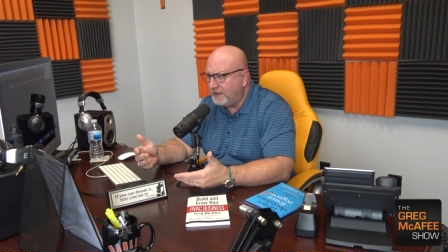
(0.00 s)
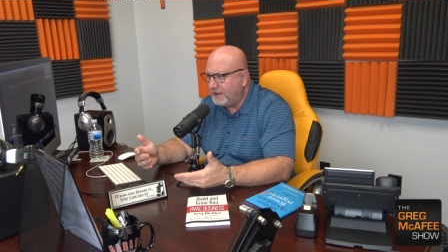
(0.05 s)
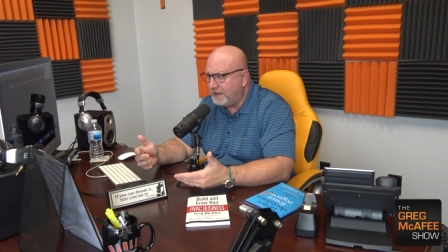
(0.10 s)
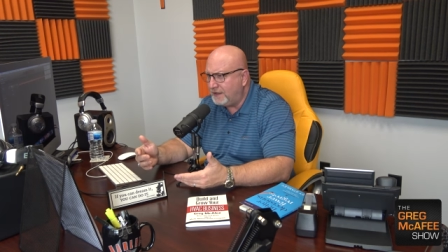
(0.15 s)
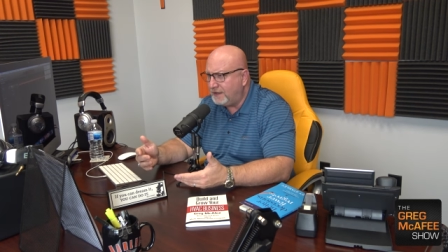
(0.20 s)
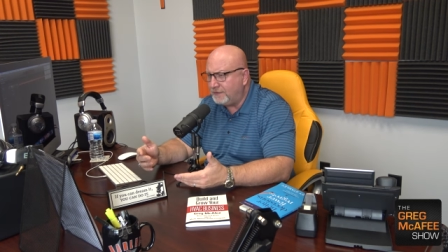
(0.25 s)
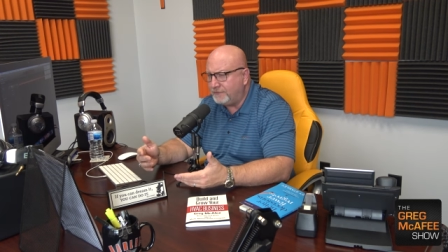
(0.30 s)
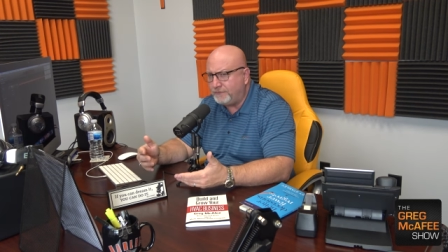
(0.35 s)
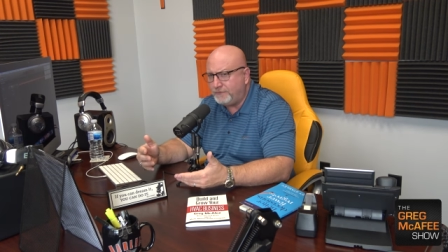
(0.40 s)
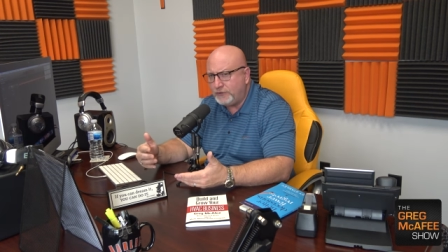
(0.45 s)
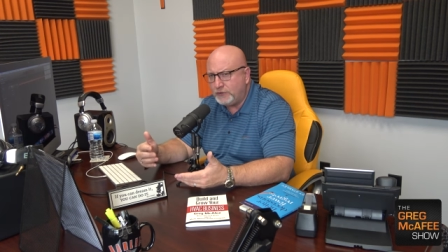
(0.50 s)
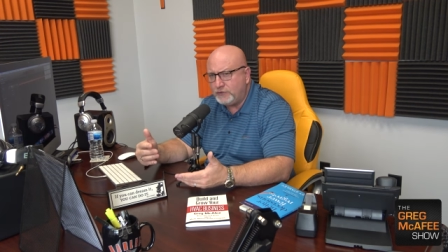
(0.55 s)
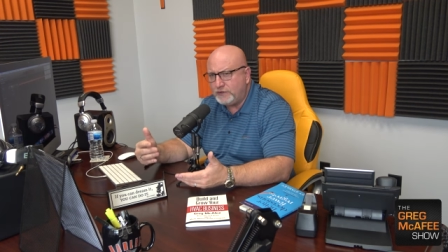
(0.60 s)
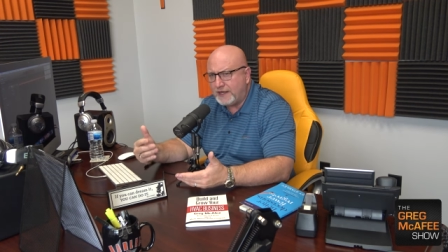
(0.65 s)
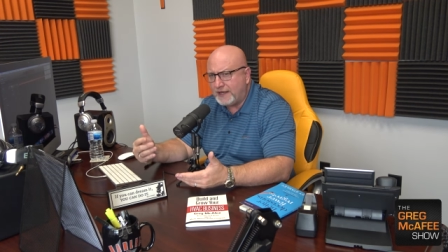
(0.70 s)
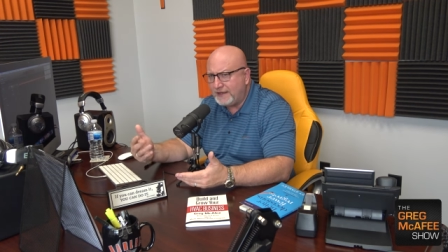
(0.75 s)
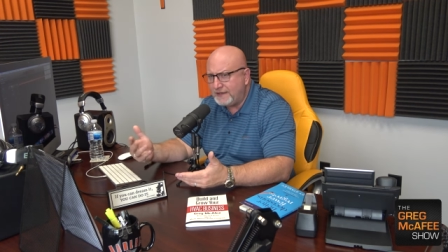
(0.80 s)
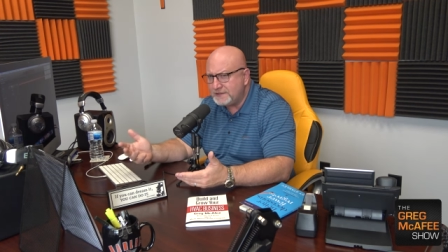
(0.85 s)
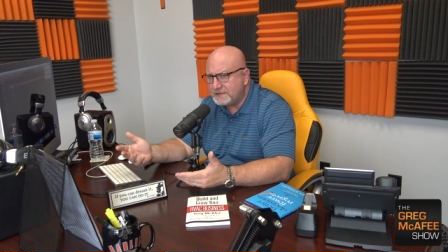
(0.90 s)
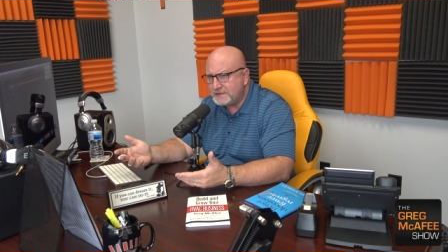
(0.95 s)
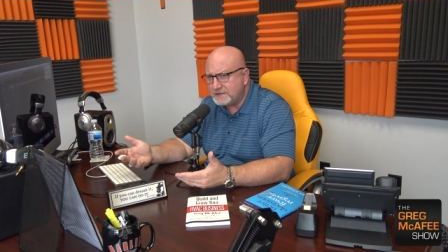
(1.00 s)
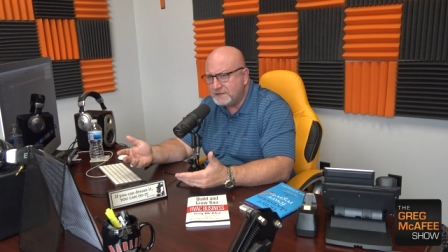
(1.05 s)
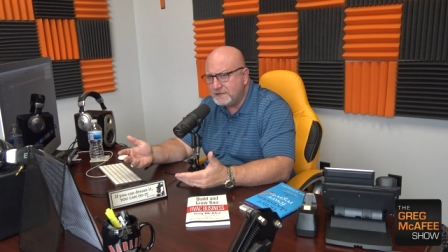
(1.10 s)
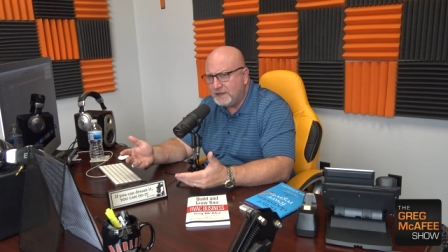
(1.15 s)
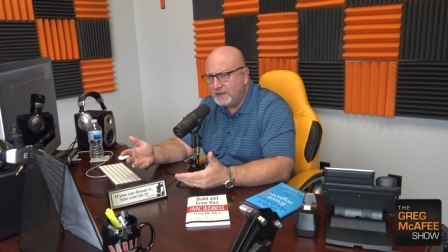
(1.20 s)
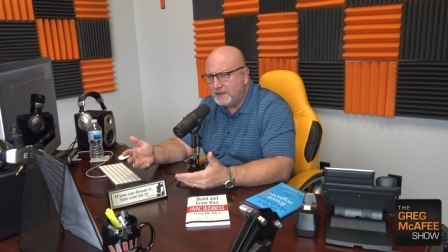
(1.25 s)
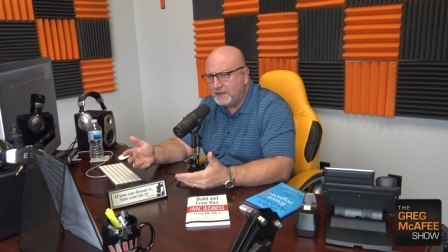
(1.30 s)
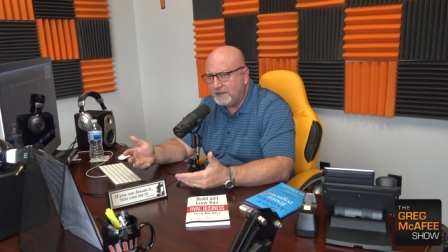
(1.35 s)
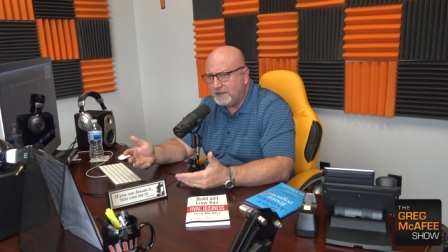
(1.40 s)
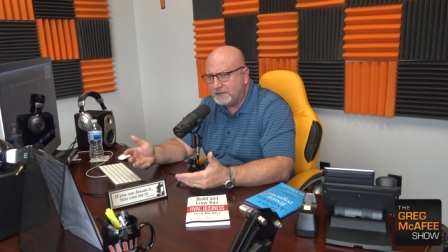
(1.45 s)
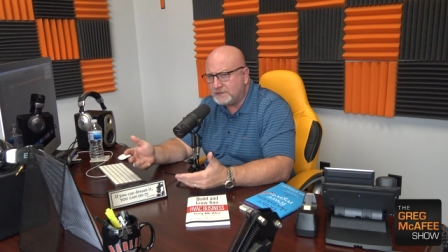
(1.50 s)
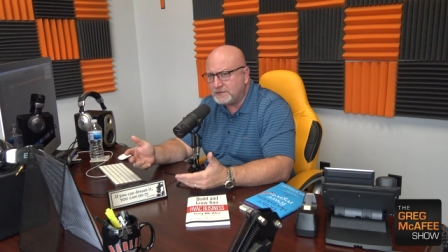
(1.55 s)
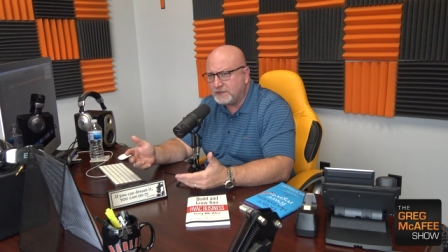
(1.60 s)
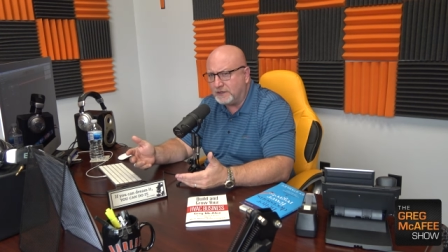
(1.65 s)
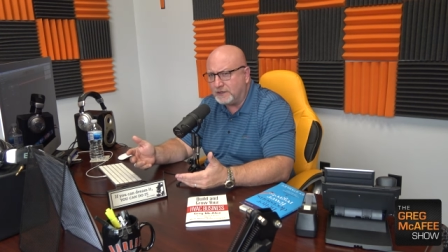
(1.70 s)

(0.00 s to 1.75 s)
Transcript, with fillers: and in a few days it's